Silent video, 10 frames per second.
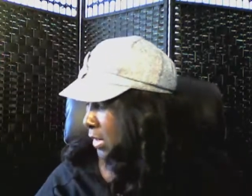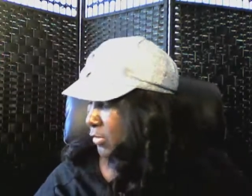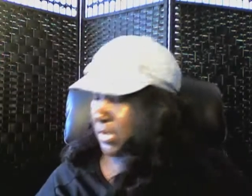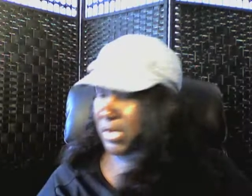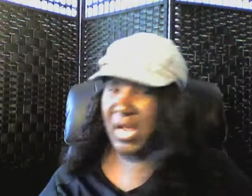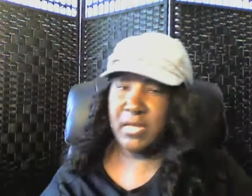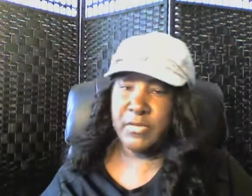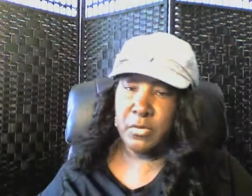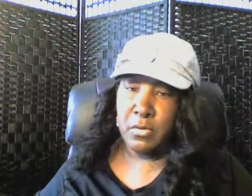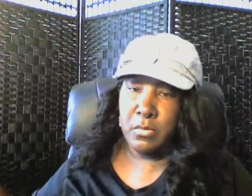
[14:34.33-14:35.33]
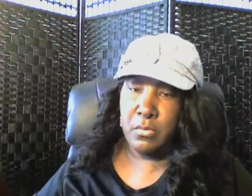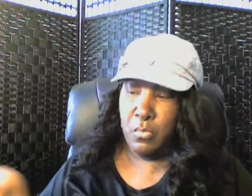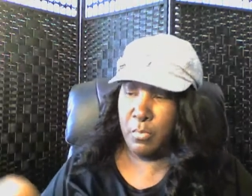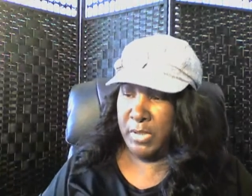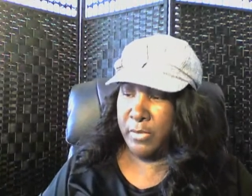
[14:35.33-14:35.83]
I really like their
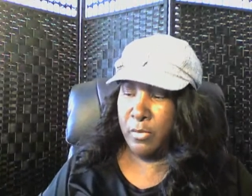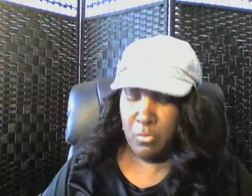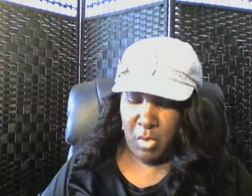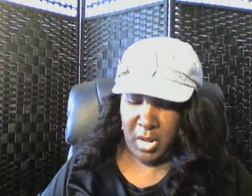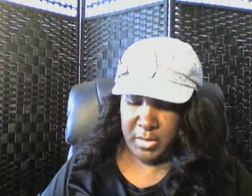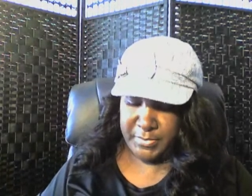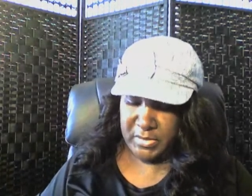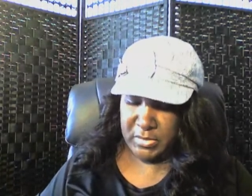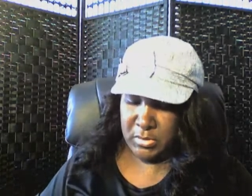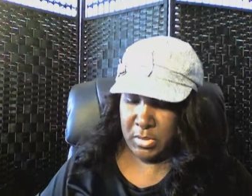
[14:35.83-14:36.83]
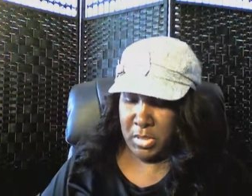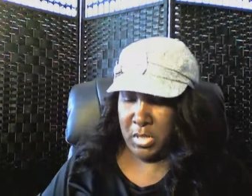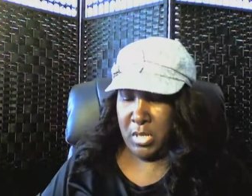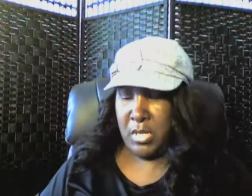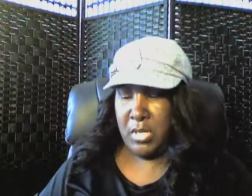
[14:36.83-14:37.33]
bolero wipes.
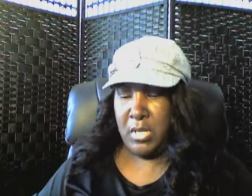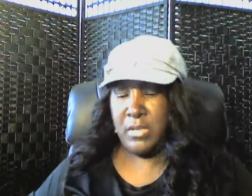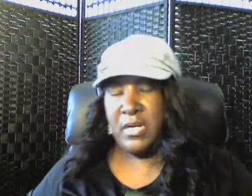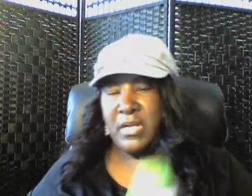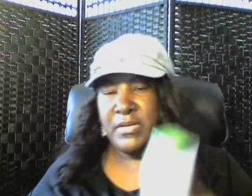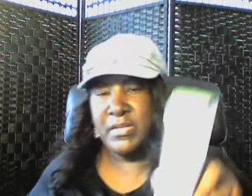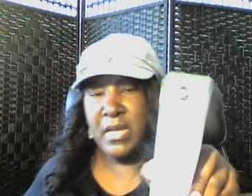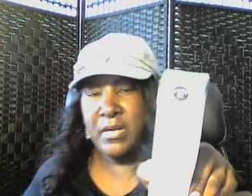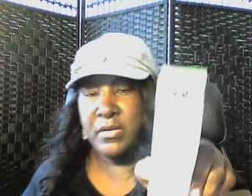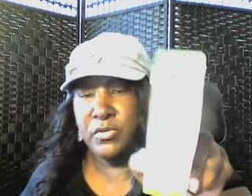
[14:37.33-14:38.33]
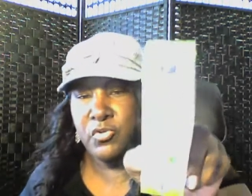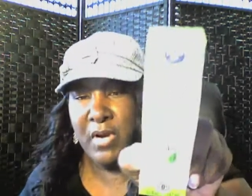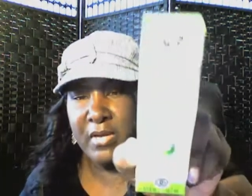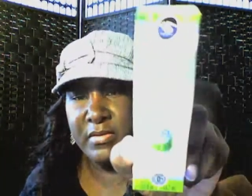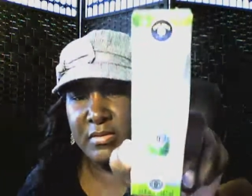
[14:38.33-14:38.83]
then I decided to try